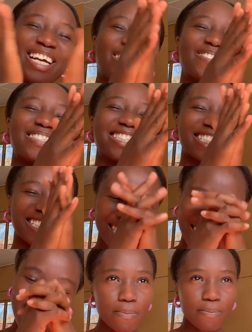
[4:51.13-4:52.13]
of thing.
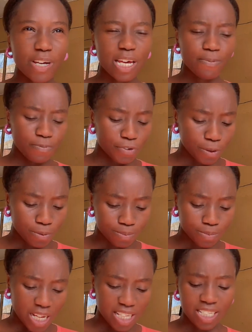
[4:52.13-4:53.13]
April,
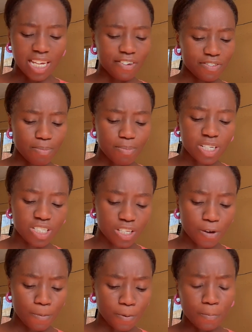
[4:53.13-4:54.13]
yeah, after March is
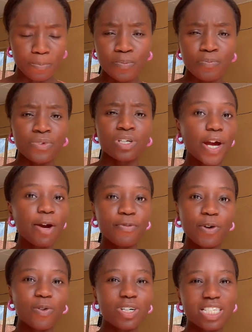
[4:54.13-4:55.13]
April.
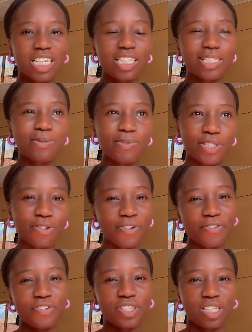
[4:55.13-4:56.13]
April was a little bit of
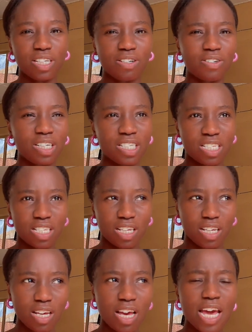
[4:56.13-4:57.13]
everything,
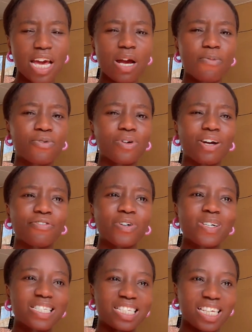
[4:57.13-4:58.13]
honestly. April, I
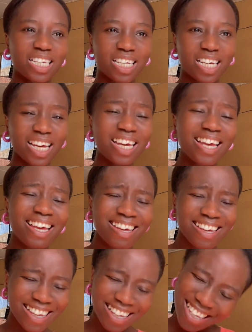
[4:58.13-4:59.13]
felt sick.
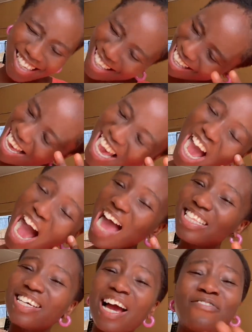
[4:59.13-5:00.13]
I
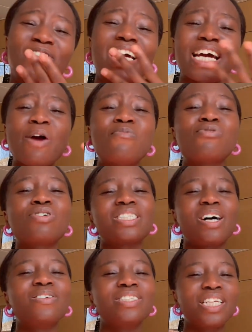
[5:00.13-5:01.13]
feel like I broke
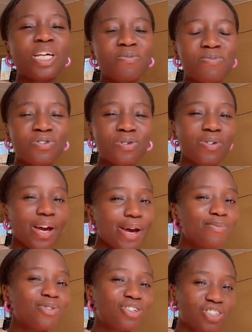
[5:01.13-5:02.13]
down in April
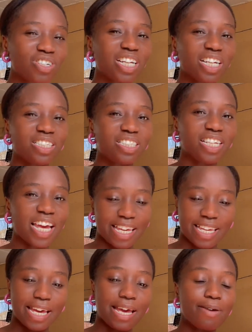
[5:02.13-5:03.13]
emotionally, like
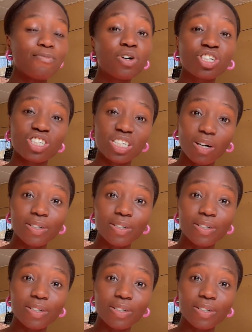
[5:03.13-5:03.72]
emotional